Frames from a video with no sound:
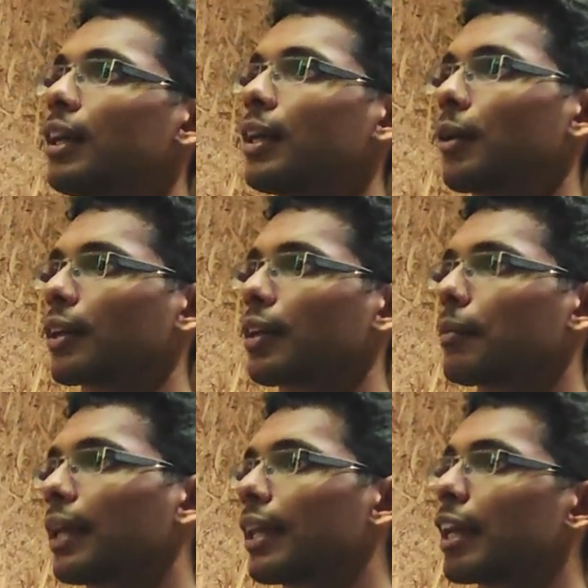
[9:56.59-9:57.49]
talking
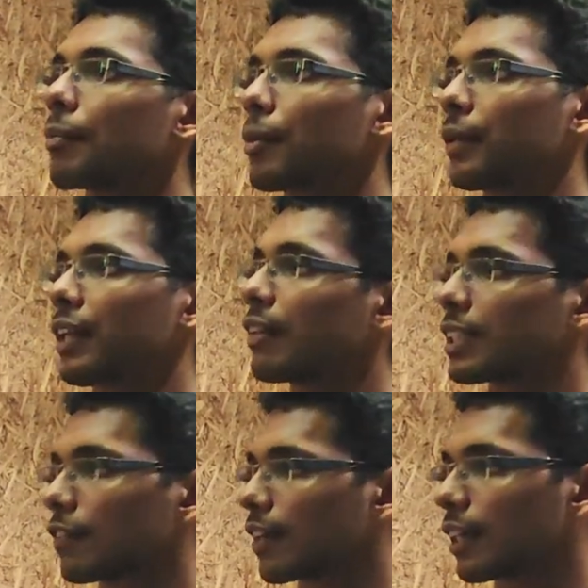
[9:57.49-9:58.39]
mainly about
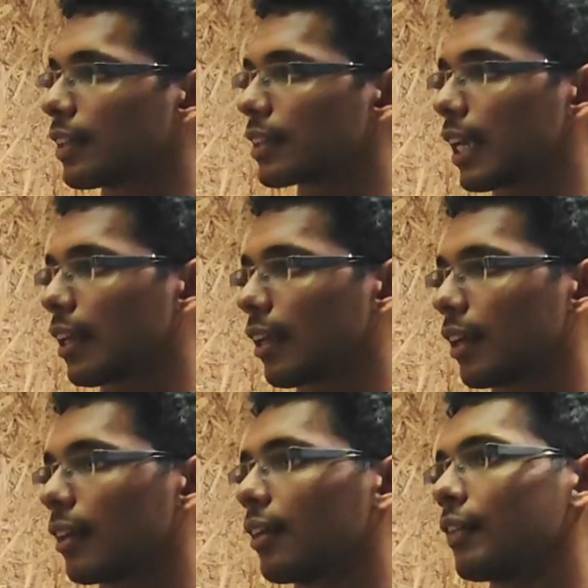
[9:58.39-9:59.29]
previous work in this area,